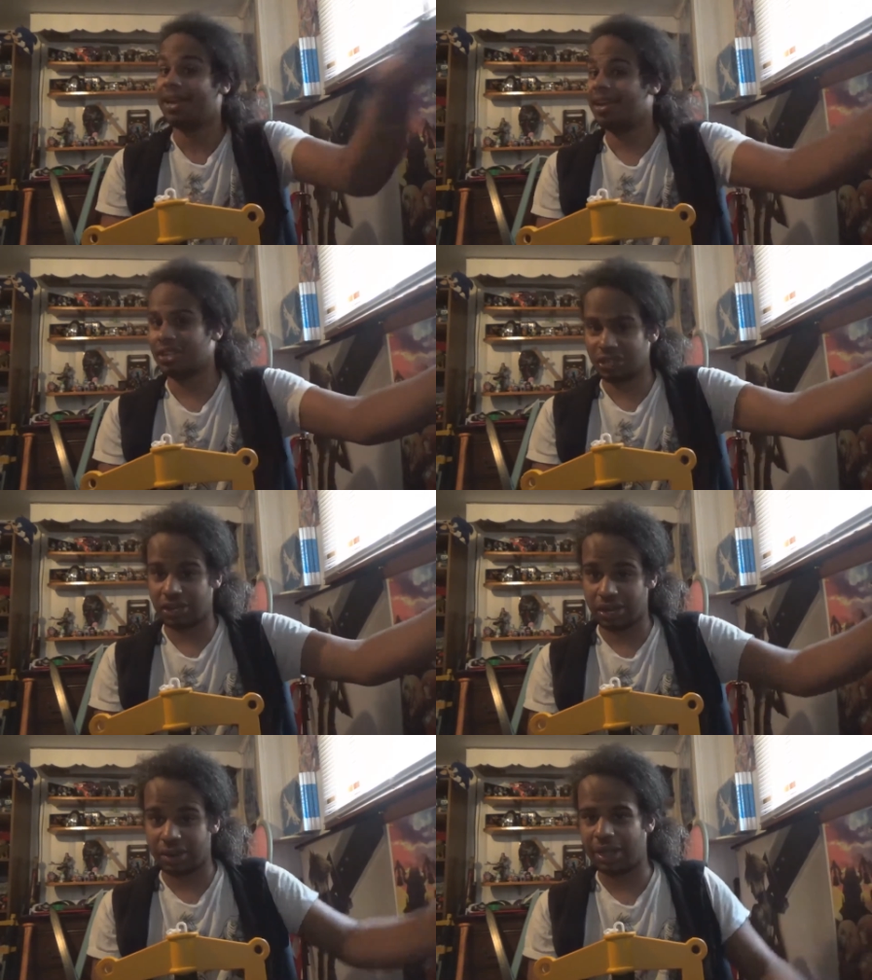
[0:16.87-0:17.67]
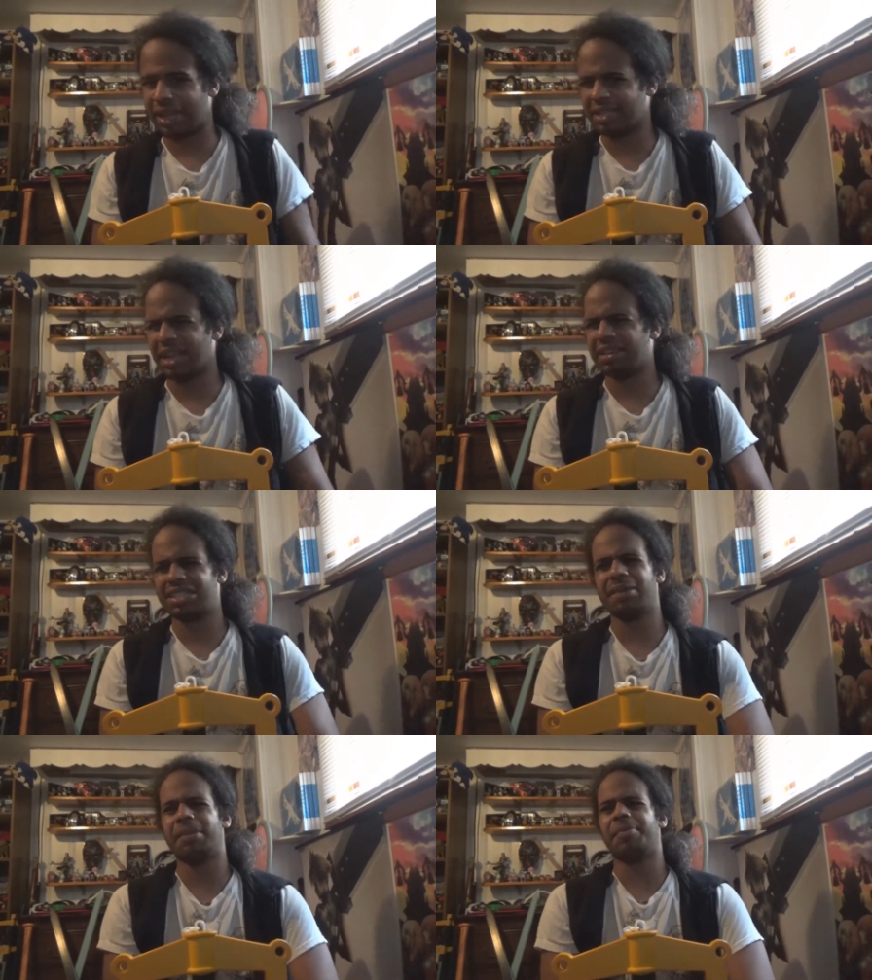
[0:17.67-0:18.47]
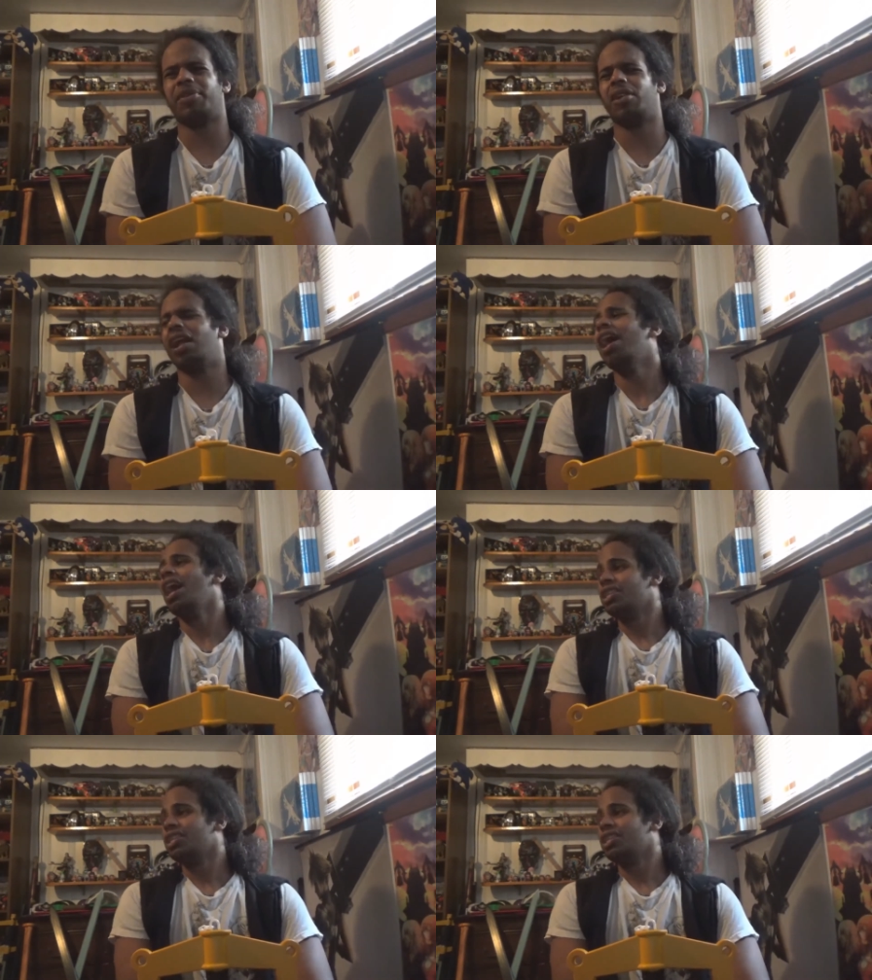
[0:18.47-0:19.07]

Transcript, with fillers: it's a good thing because uh, some people